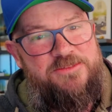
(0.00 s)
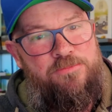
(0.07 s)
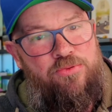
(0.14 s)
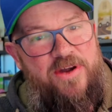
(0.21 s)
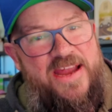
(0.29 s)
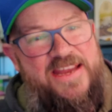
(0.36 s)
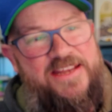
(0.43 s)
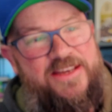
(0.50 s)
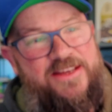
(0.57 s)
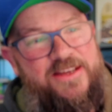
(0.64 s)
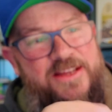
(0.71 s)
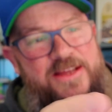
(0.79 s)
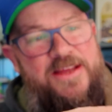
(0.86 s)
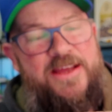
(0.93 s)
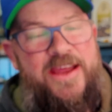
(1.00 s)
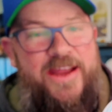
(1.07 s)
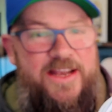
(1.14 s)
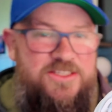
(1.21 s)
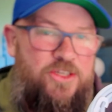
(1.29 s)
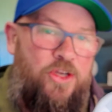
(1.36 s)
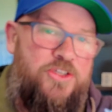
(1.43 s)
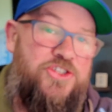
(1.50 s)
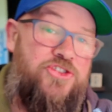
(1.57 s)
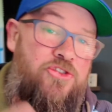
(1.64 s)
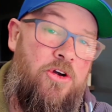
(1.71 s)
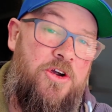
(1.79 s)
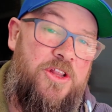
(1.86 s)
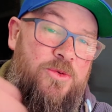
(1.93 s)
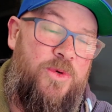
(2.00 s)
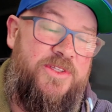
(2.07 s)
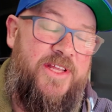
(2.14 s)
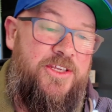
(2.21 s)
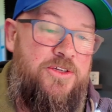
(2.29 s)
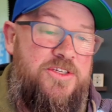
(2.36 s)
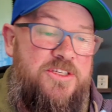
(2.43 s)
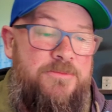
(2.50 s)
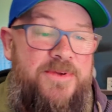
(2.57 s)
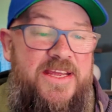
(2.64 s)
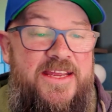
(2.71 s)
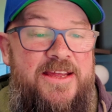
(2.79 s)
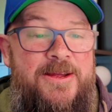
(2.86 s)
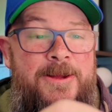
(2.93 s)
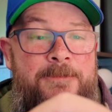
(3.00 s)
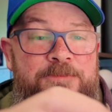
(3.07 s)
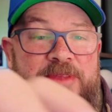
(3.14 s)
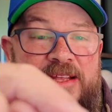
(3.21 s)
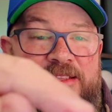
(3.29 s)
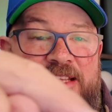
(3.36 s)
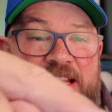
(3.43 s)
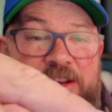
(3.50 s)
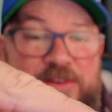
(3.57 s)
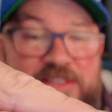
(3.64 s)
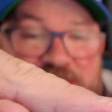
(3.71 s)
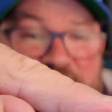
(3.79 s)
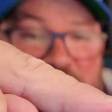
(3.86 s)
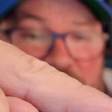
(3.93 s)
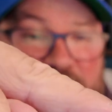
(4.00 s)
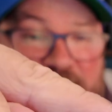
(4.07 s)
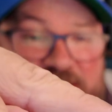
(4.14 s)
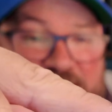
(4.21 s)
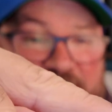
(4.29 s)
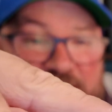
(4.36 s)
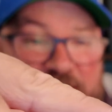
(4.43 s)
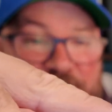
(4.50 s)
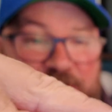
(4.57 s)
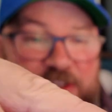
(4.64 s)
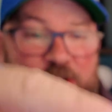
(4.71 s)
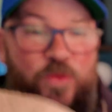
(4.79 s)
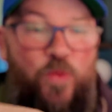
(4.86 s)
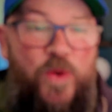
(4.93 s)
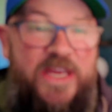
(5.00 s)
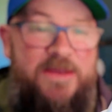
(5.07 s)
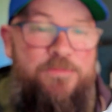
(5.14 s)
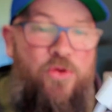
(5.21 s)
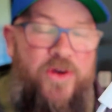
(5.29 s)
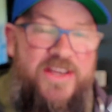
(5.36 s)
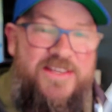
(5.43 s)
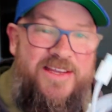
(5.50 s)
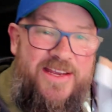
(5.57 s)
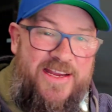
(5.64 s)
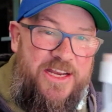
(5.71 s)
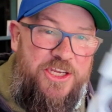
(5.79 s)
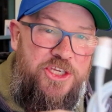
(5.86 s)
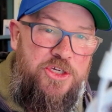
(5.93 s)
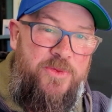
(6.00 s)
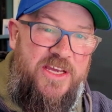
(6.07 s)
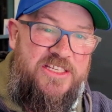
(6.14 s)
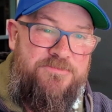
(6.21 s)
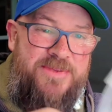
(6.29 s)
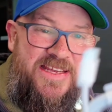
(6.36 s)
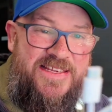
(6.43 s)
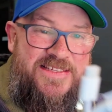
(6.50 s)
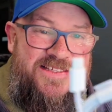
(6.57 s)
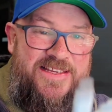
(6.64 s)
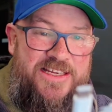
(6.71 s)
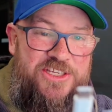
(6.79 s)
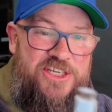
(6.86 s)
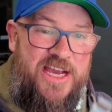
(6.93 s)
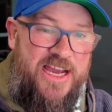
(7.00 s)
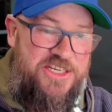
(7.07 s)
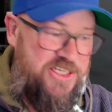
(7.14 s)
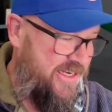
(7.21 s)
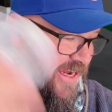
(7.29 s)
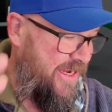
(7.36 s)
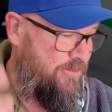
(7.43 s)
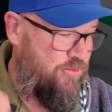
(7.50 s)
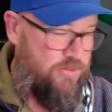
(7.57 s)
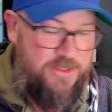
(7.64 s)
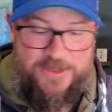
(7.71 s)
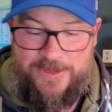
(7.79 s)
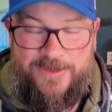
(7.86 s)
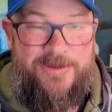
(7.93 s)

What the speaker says: is braided and it's a lot stronger than what they used to be, that there is still a significant weak point in a USB-C charging cable.